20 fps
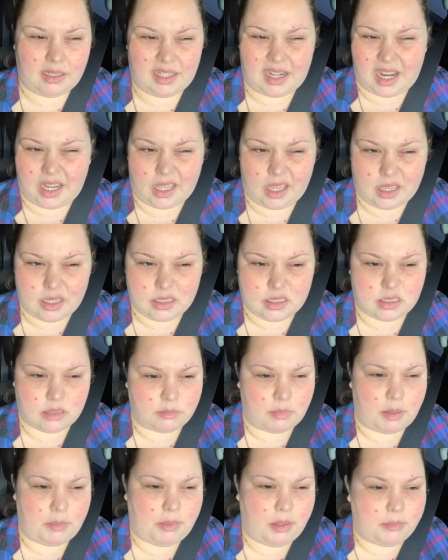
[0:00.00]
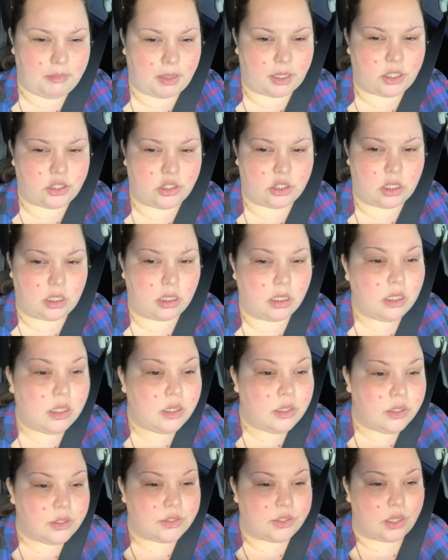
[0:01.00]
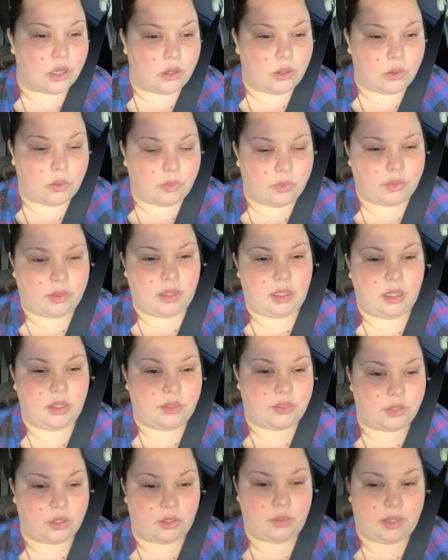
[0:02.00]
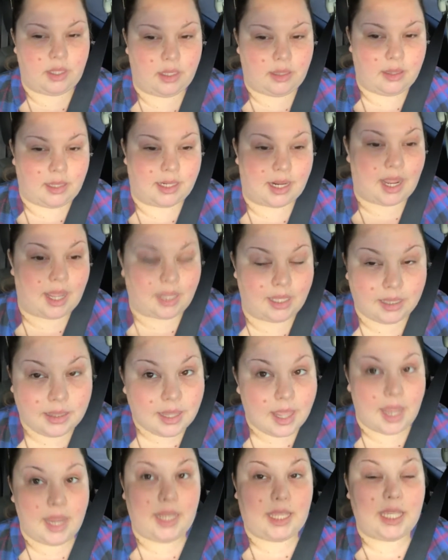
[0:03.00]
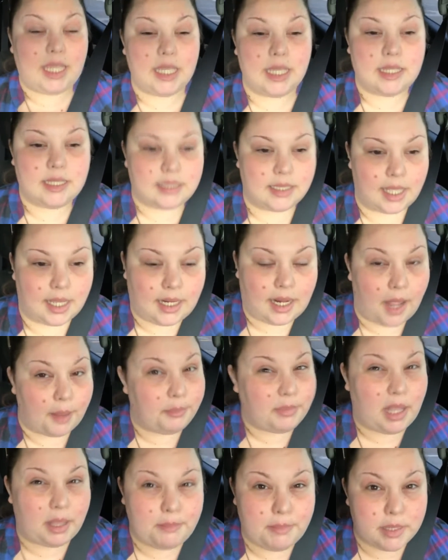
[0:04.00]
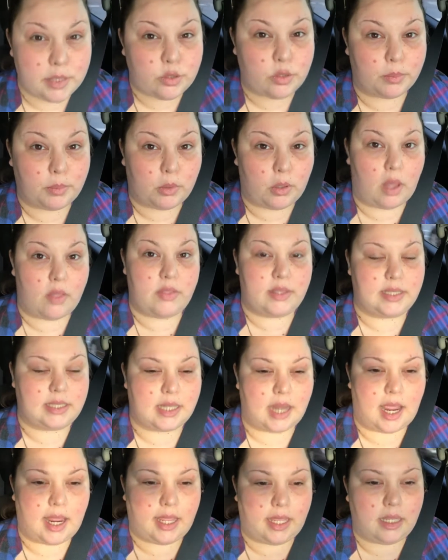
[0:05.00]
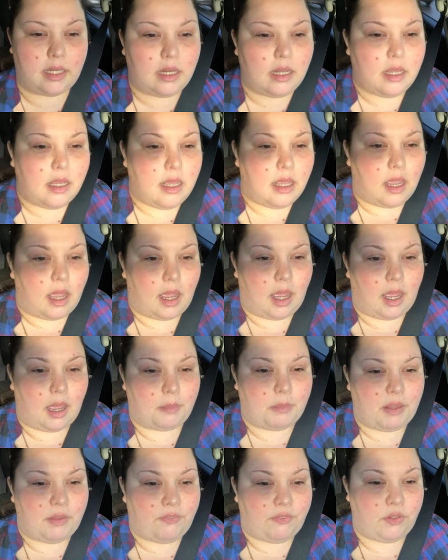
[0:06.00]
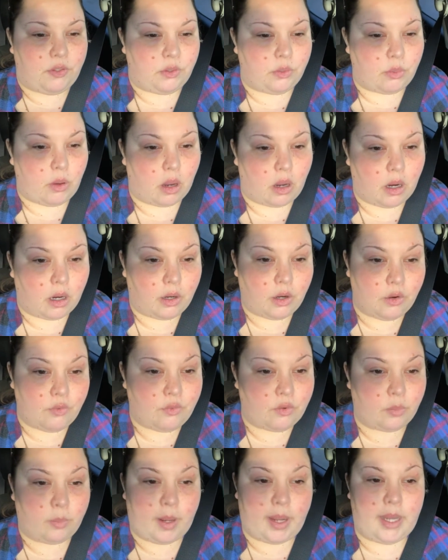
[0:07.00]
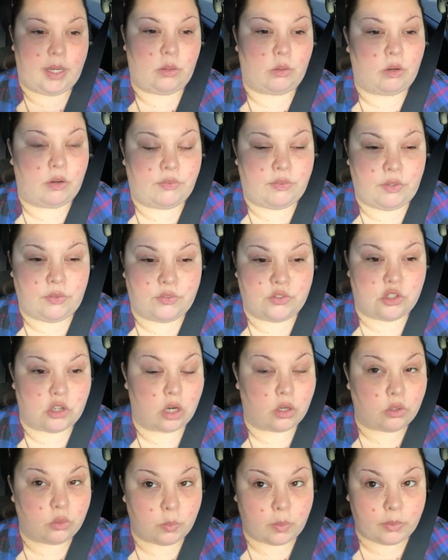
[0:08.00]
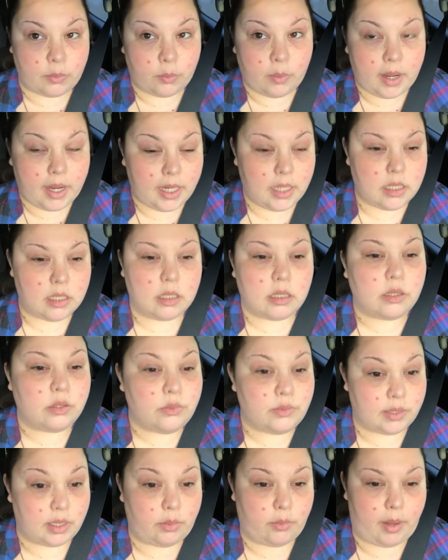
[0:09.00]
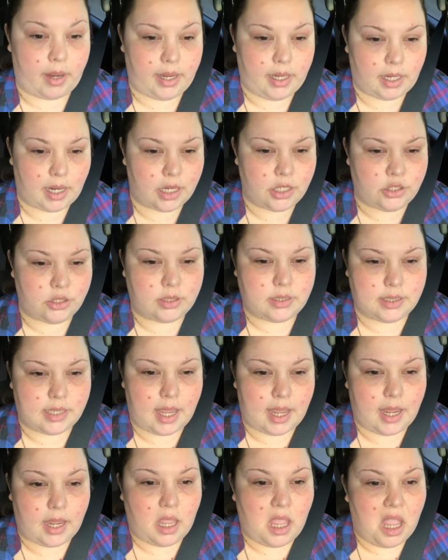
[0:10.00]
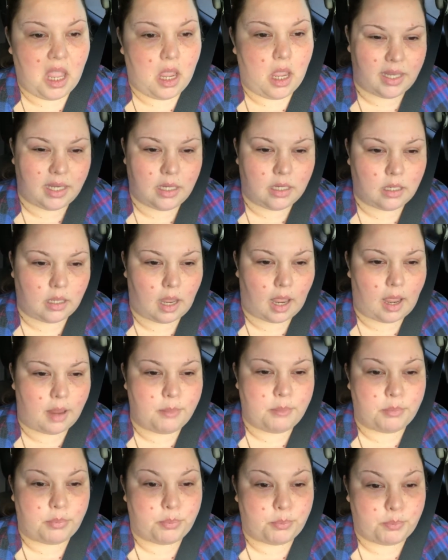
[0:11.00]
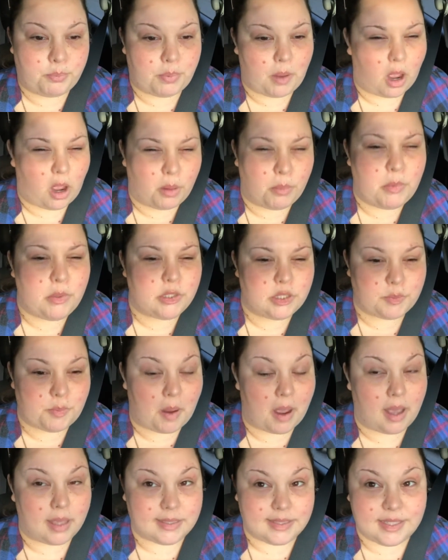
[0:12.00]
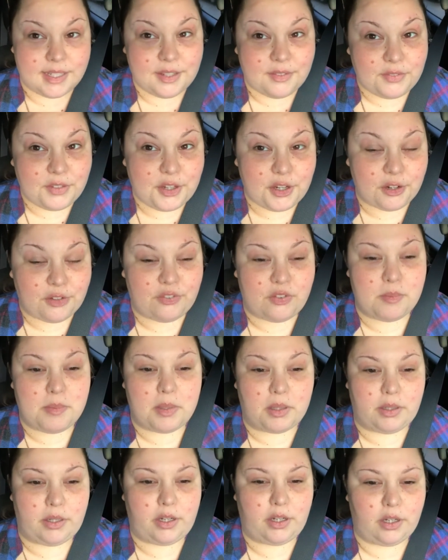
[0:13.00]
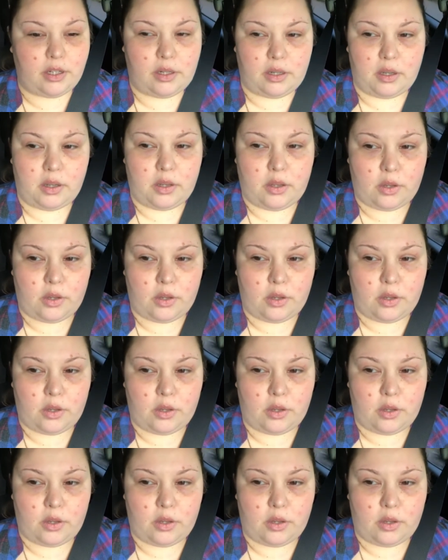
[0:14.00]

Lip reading: it, I guess, maybe a mixture. So the third thing that I like is that I'm not miserable on this diet. If you are overweight, or if you've struggled with losing weight, I should say, and I'm almost positive you're familiar